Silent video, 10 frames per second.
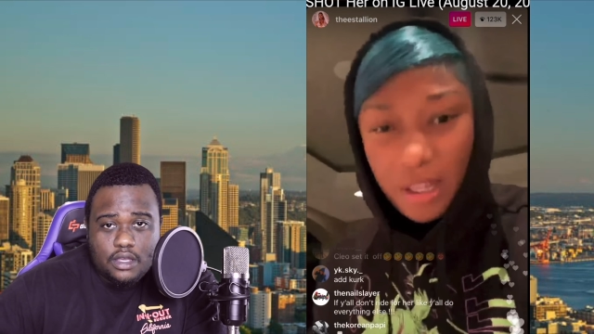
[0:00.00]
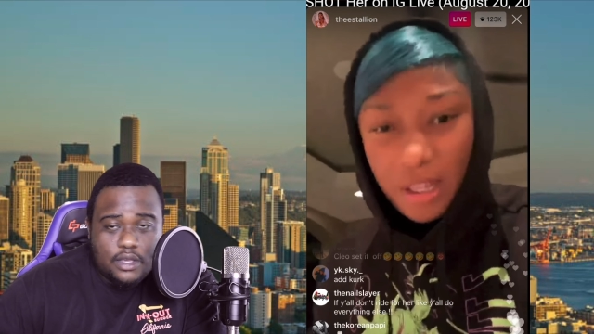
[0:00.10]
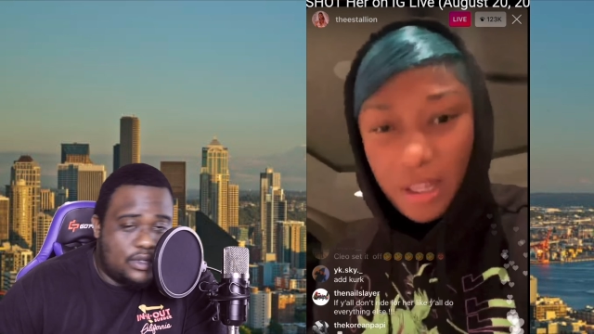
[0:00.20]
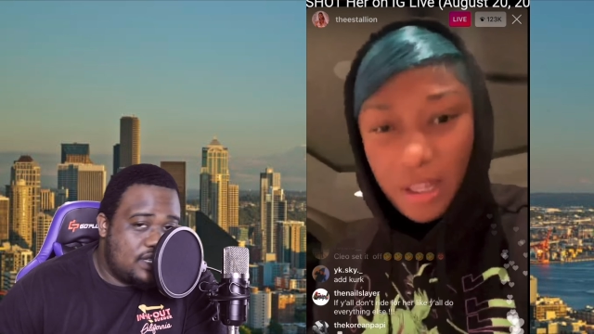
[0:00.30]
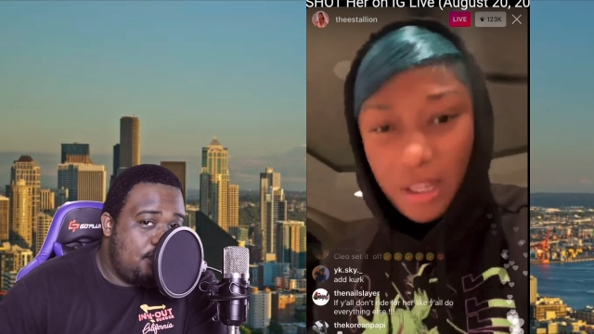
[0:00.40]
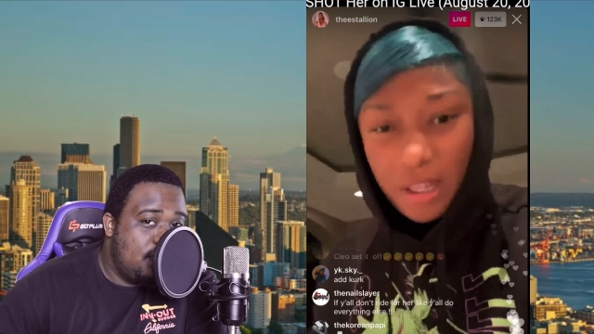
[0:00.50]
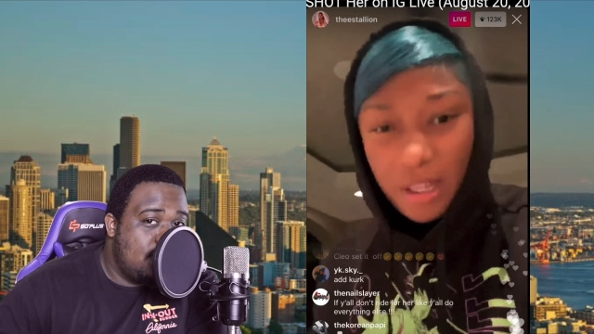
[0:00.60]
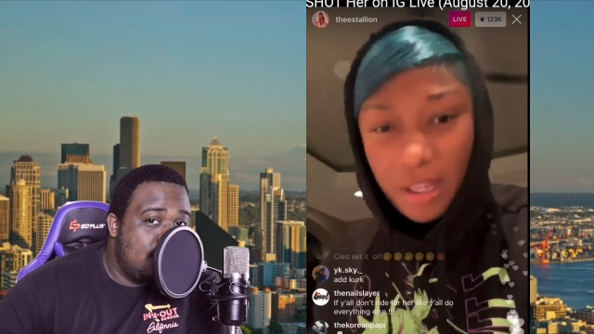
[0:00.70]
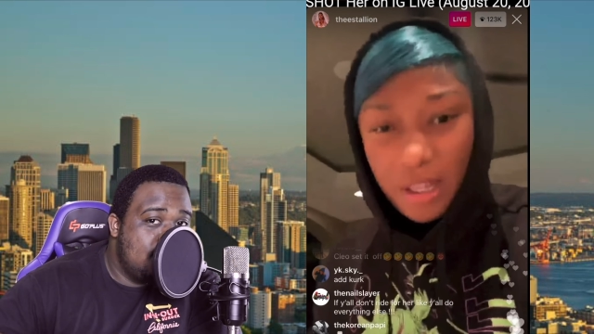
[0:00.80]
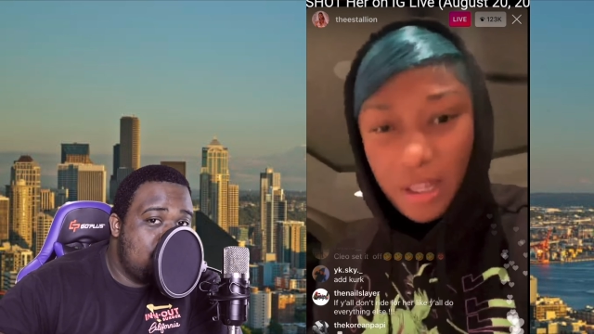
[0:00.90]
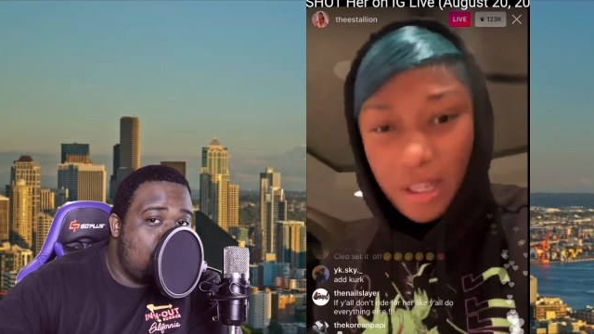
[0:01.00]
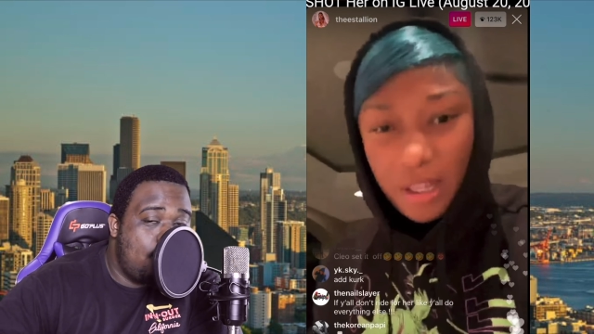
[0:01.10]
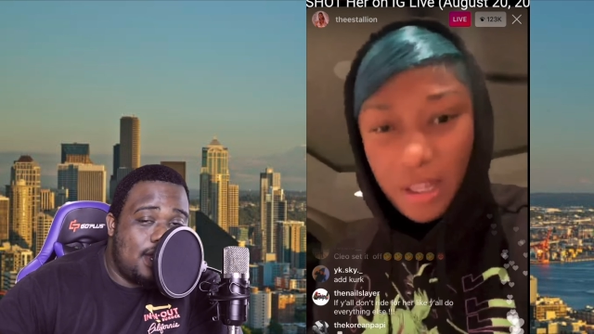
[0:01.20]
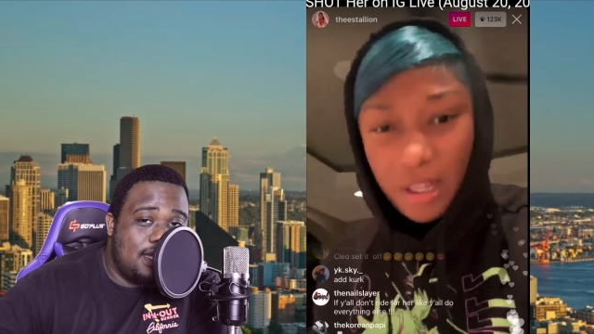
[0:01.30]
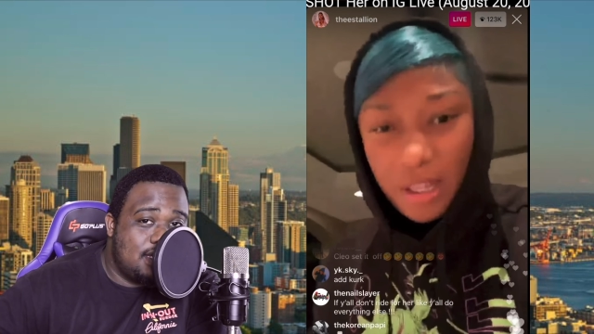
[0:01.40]
Speaker 1: Was it because
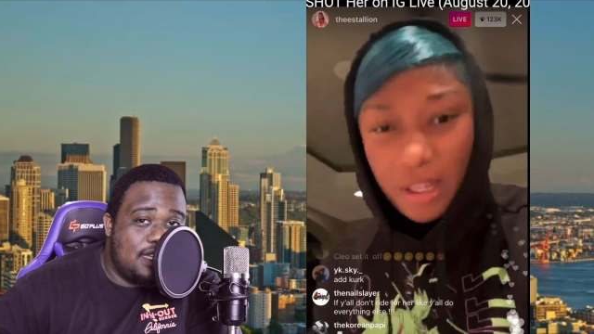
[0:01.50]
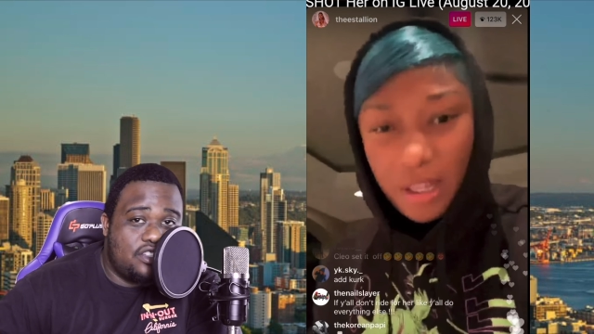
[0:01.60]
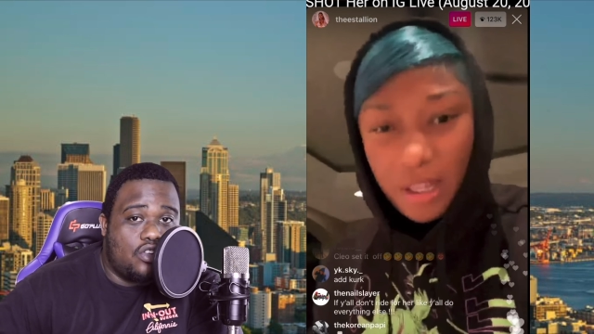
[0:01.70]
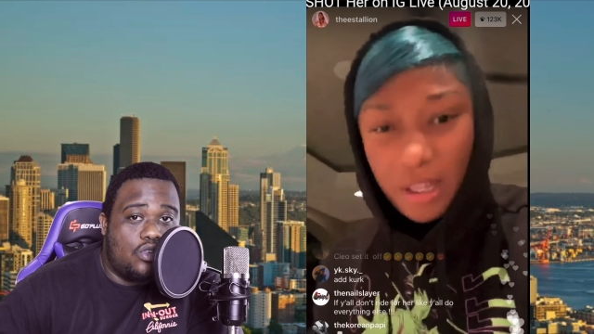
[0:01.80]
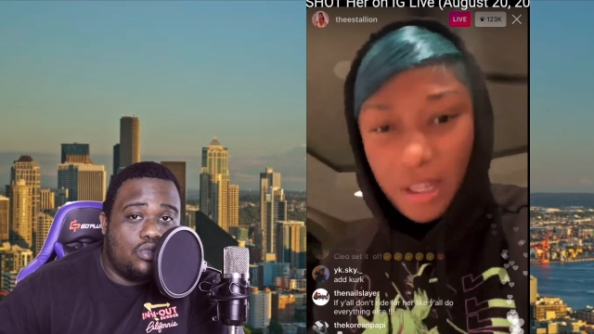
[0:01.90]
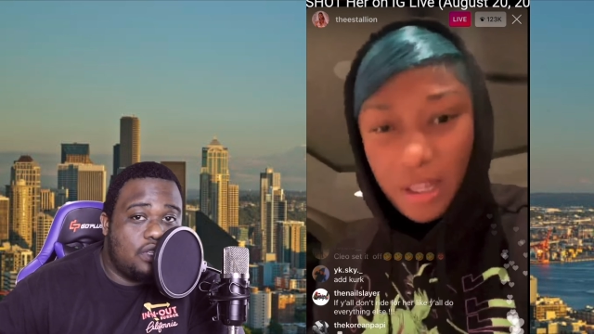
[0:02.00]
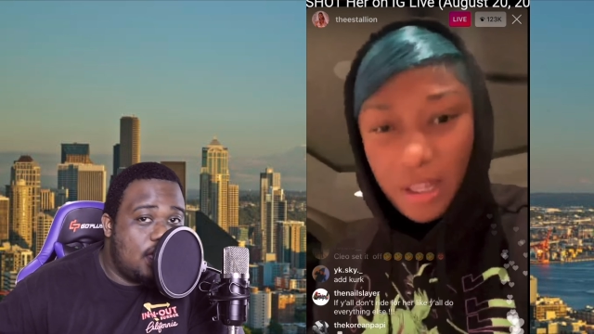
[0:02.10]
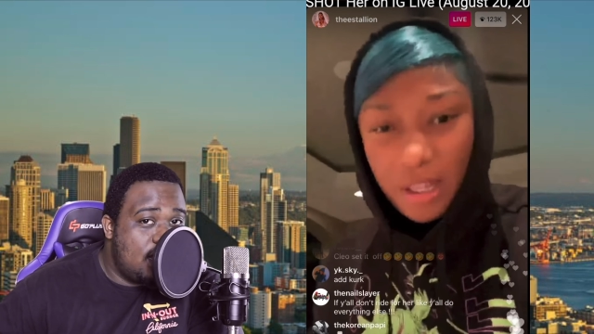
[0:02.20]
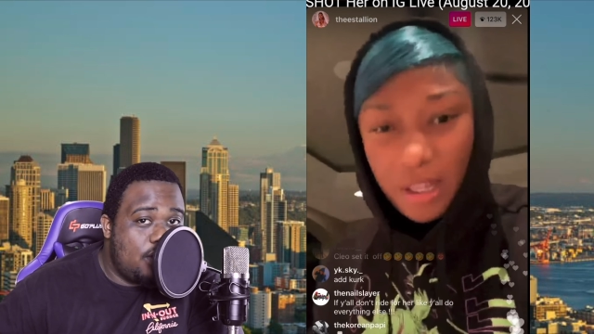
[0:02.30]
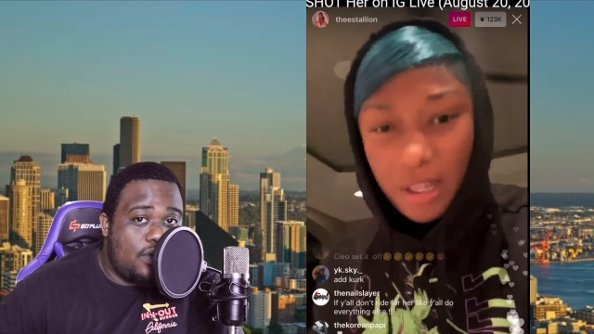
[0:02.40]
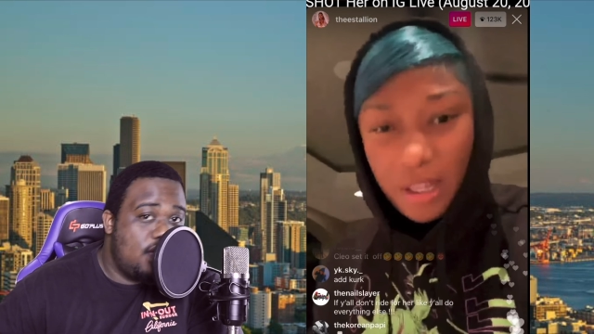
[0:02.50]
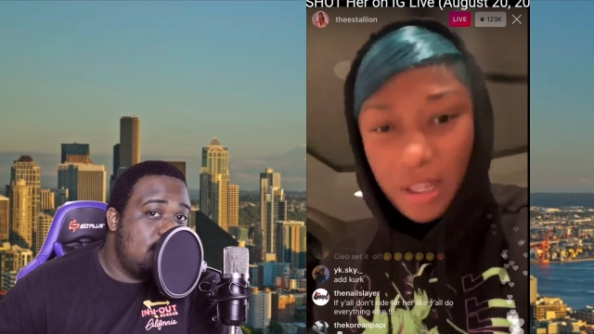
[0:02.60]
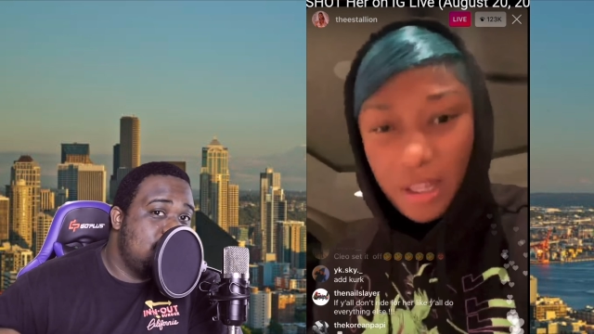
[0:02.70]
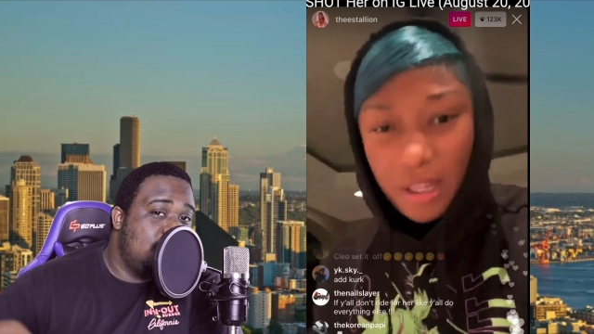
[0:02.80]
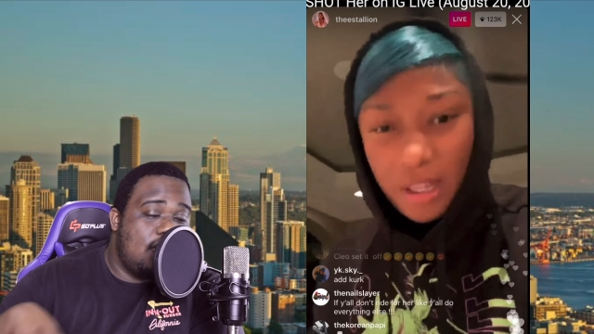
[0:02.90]
nobody snitched on whose gun it
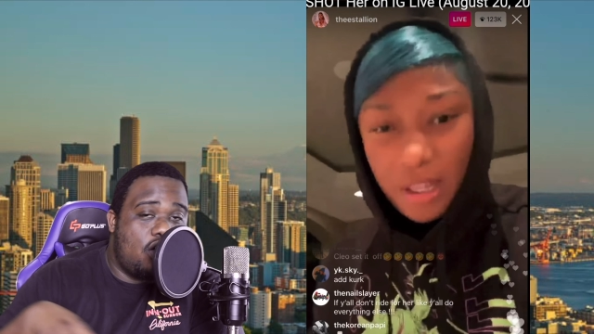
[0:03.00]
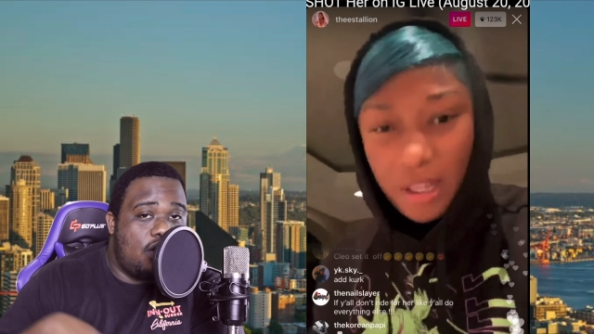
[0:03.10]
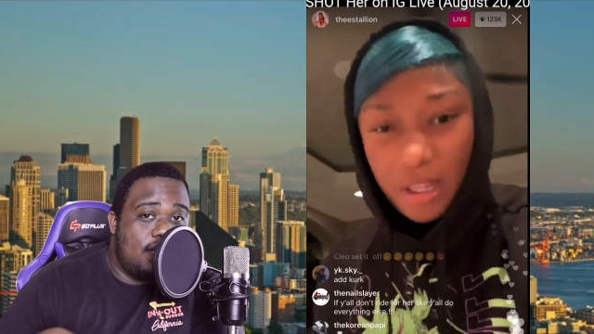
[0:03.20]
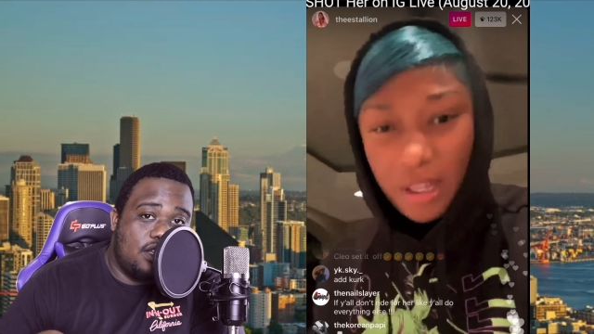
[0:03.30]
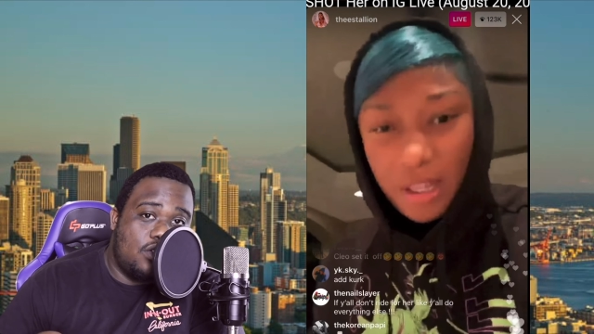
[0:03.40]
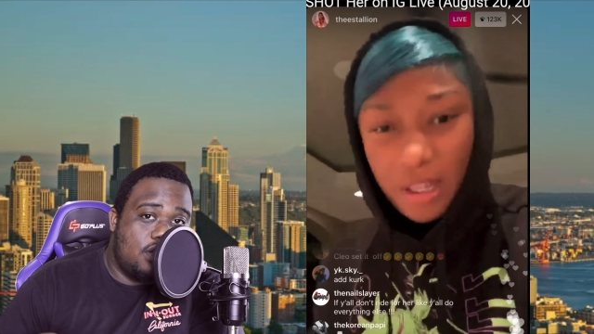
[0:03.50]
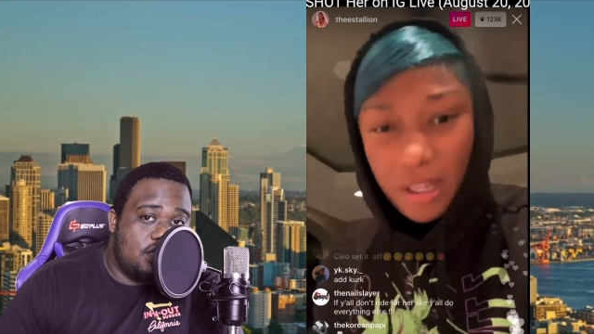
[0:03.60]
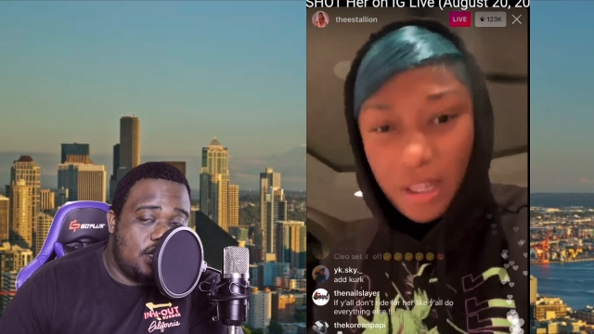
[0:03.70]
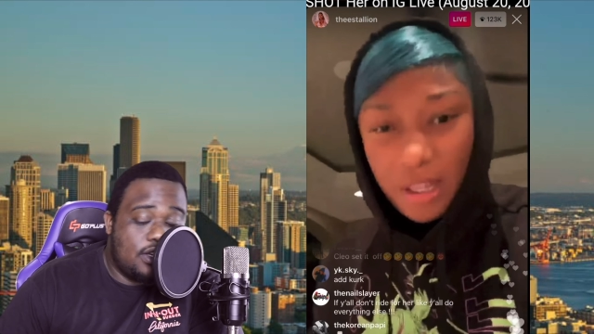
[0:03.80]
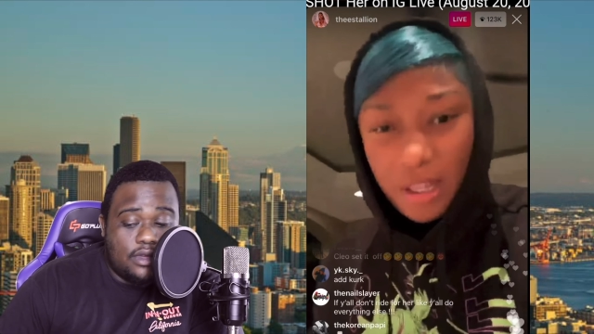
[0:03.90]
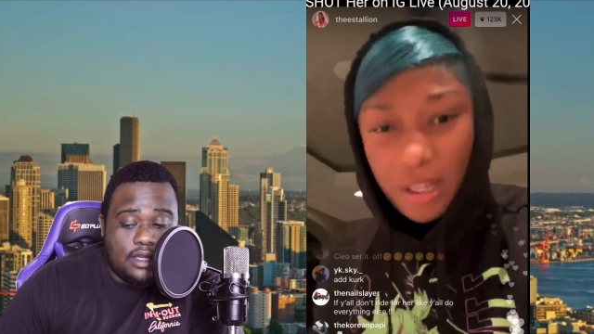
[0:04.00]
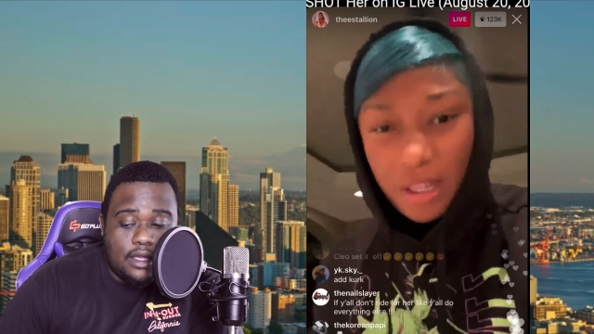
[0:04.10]
was and they all had to go to jail?